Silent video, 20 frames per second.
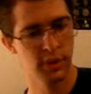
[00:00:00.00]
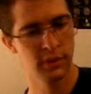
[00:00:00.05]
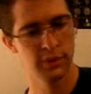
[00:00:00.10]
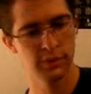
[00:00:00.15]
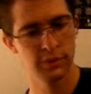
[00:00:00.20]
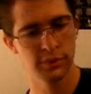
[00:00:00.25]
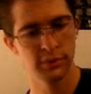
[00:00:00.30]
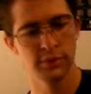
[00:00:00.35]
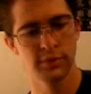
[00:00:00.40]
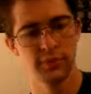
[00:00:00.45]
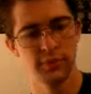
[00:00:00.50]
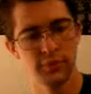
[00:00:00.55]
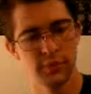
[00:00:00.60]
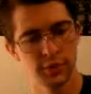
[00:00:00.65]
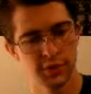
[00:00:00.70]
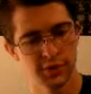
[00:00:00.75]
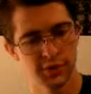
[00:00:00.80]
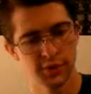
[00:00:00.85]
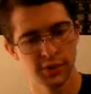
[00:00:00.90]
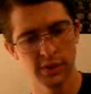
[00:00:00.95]
prelude
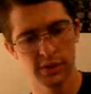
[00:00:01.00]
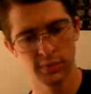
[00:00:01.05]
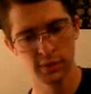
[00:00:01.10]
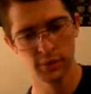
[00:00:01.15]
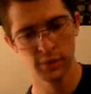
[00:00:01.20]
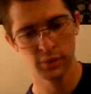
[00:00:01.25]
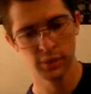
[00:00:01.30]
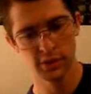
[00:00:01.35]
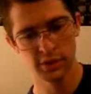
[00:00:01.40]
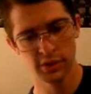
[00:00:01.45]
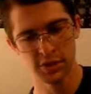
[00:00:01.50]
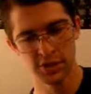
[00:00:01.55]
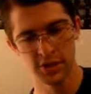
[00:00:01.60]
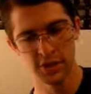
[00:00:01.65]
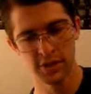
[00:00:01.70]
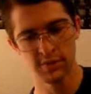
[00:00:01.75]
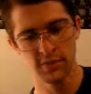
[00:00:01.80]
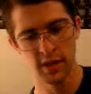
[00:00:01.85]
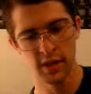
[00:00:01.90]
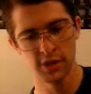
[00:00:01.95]
for Suite Number 1 in
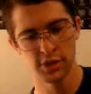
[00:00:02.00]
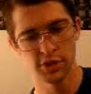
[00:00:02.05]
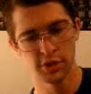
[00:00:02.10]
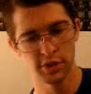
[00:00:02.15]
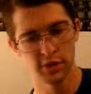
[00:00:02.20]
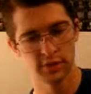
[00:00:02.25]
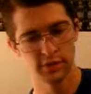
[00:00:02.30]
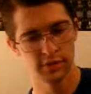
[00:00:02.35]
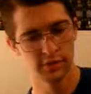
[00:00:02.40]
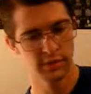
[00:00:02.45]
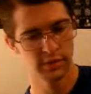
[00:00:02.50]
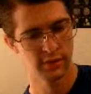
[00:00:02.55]
G Major,